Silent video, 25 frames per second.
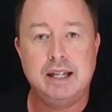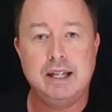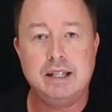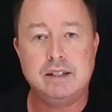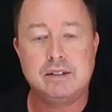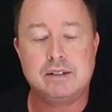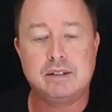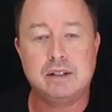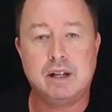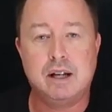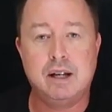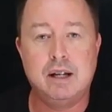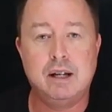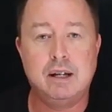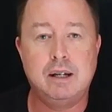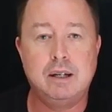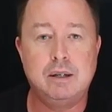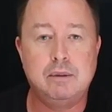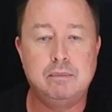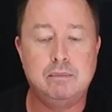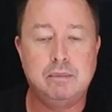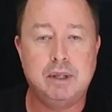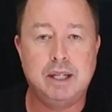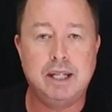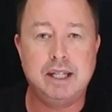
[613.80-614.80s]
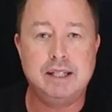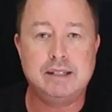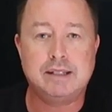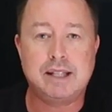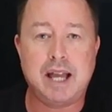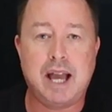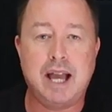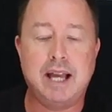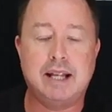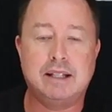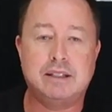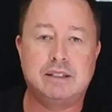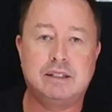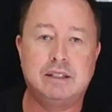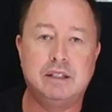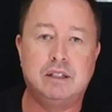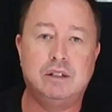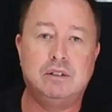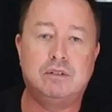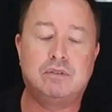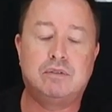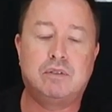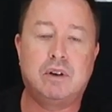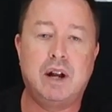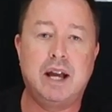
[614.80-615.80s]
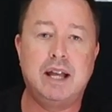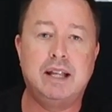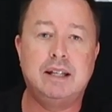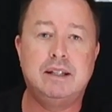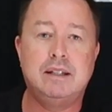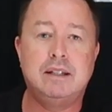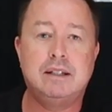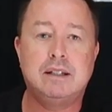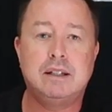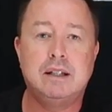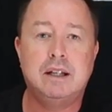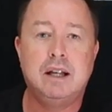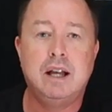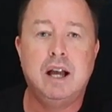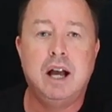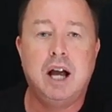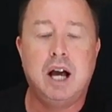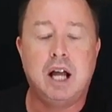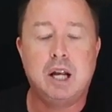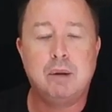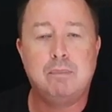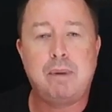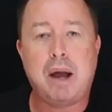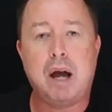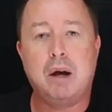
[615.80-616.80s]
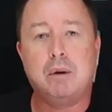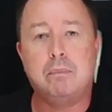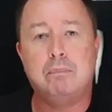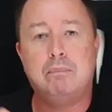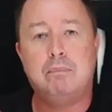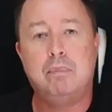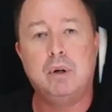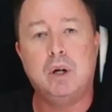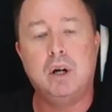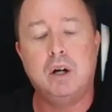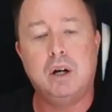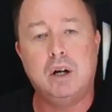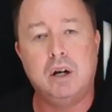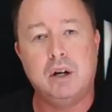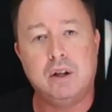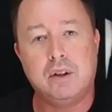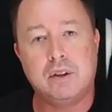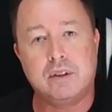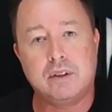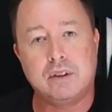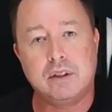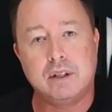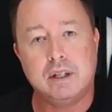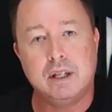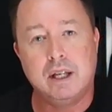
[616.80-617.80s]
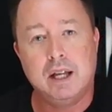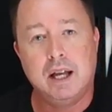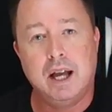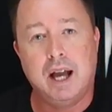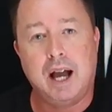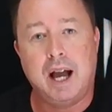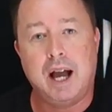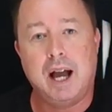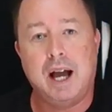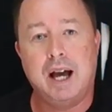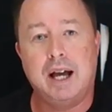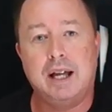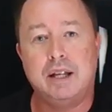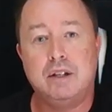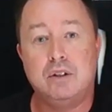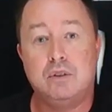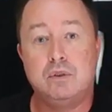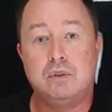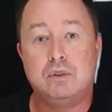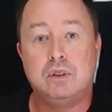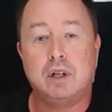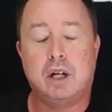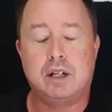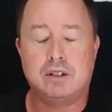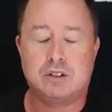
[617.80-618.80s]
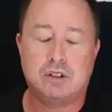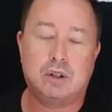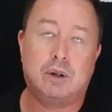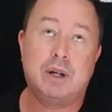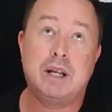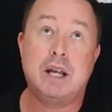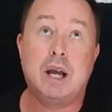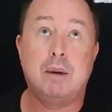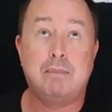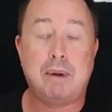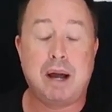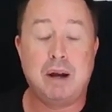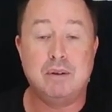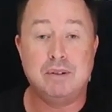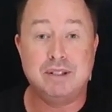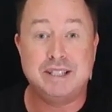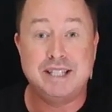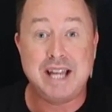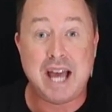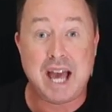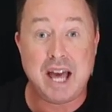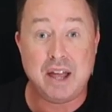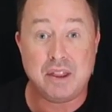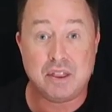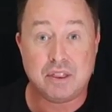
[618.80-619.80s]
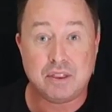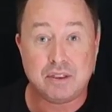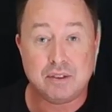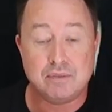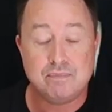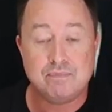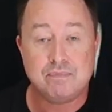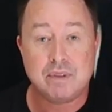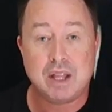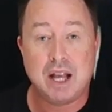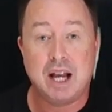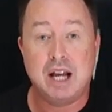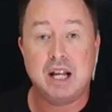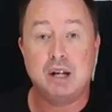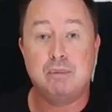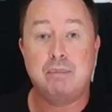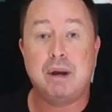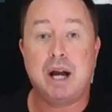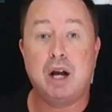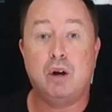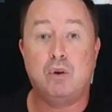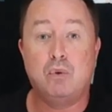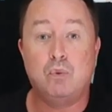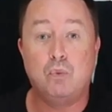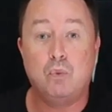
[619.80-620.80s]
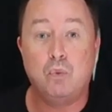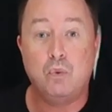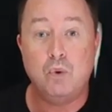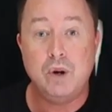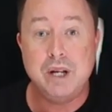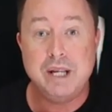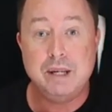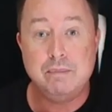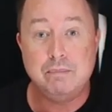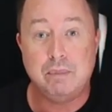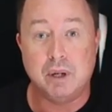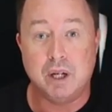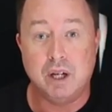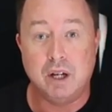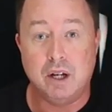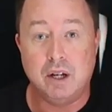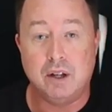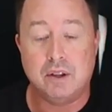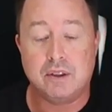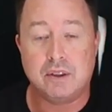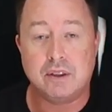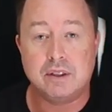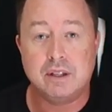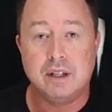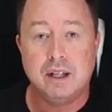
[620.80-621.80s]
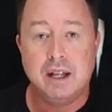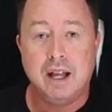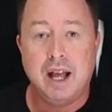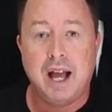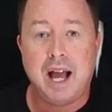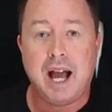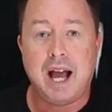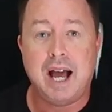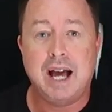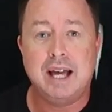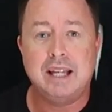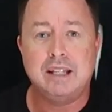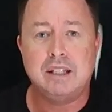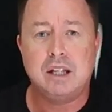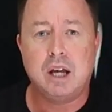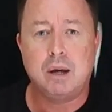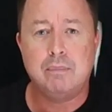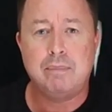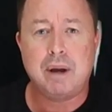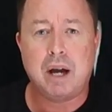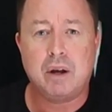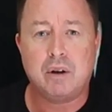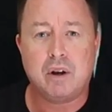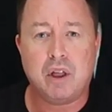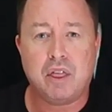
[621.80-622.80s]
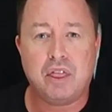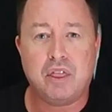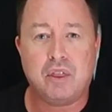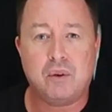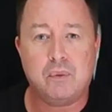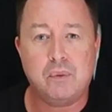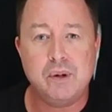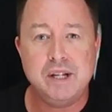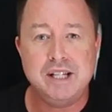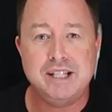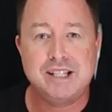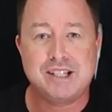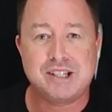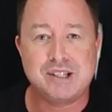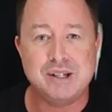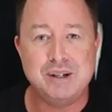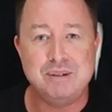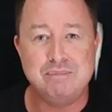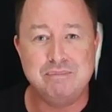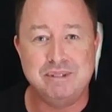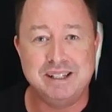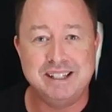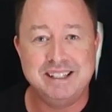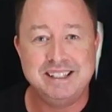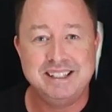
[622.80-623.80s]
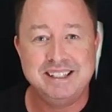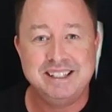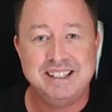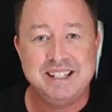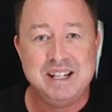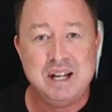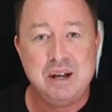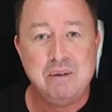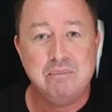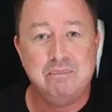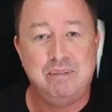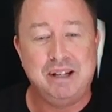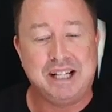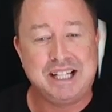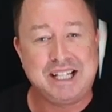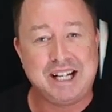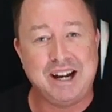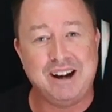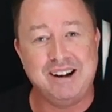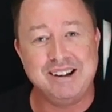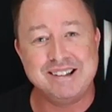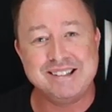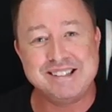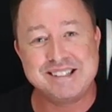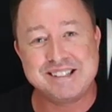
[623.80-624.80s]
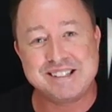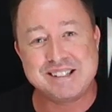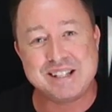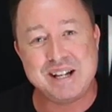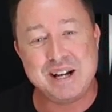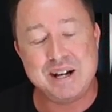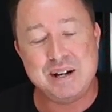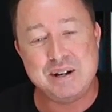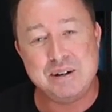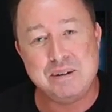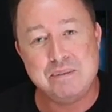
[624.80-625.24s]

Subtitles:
his ex-girlfriend, and about birth, and about death, and about rebirth, and about a threesome, because